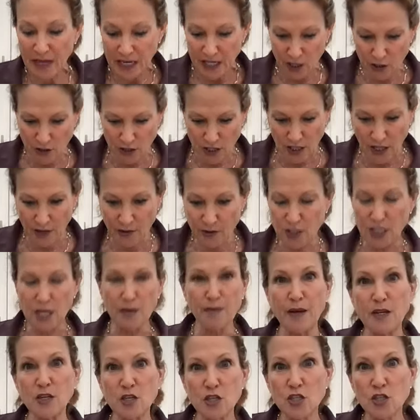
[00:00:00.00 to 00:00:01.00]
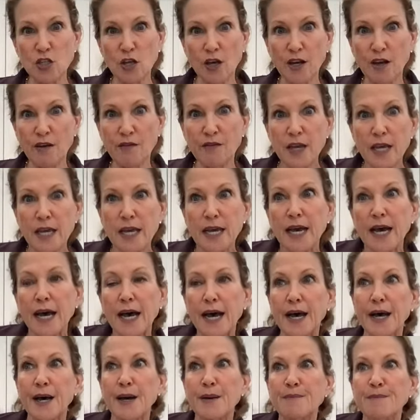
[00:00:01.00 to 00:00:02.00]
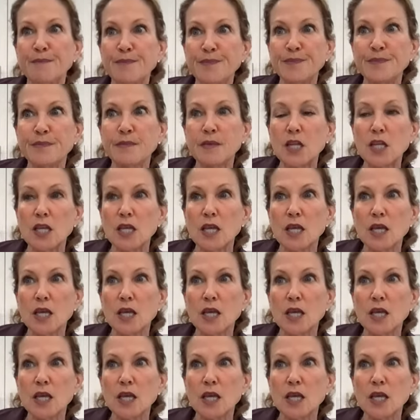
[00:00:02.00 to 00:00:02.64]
And here's another tip I just thought of. Um,